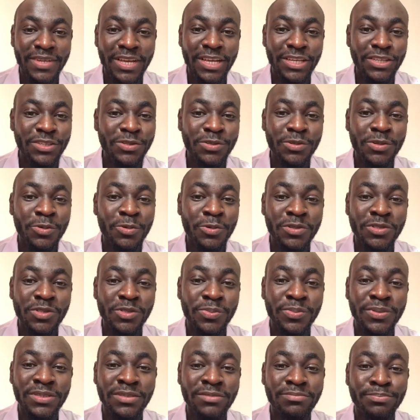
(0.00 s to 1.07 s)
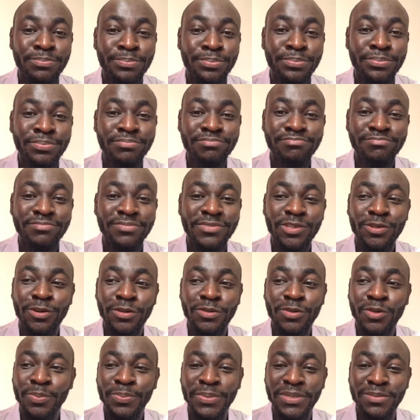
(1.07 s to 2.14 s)
You don't want to be
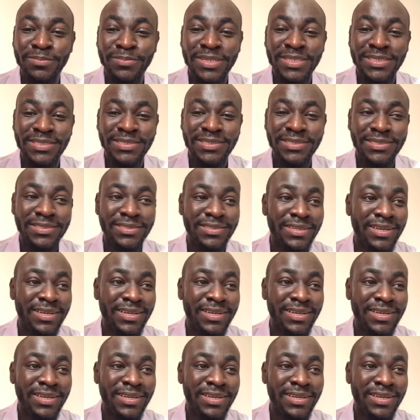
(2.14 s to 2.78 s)
caught up in medicine